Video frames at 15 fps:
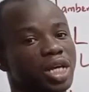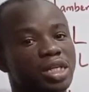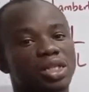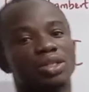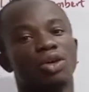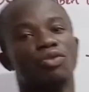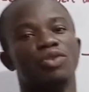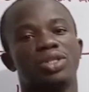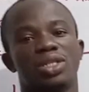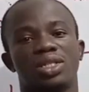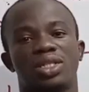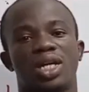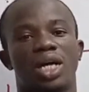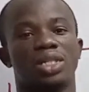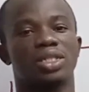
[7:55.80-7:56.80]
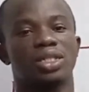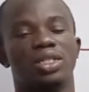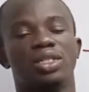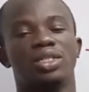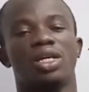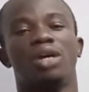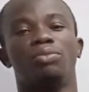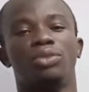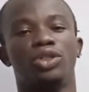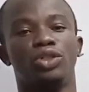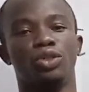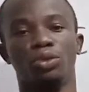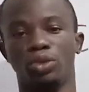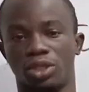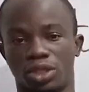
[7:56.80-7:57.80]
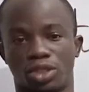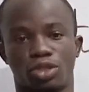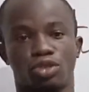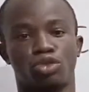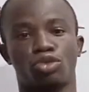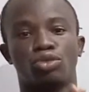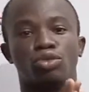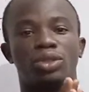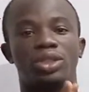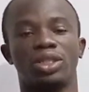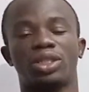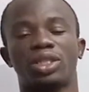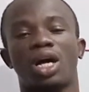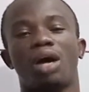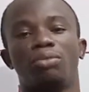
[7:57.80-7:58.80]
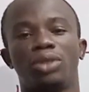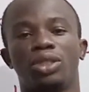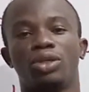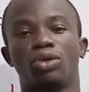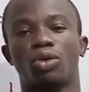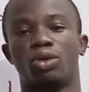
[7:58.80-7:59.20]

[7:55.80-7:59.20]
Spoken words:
the essence of it is that it can be used to determine the